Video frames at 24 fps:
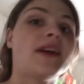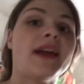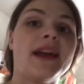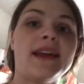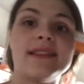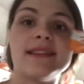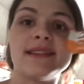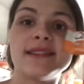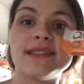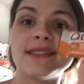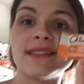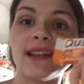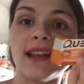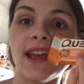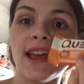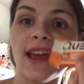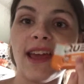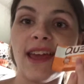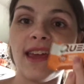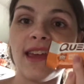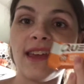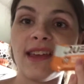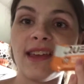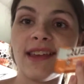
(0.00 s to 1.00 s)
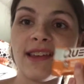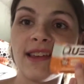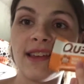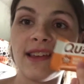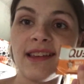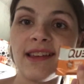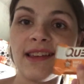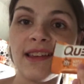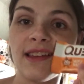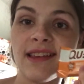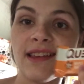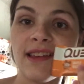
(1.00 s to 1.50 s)
try this today.
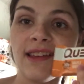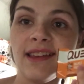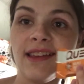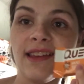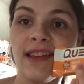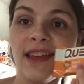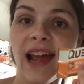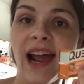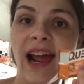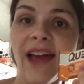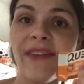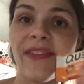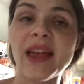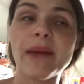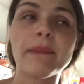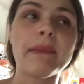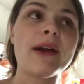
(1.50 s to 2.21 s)
I think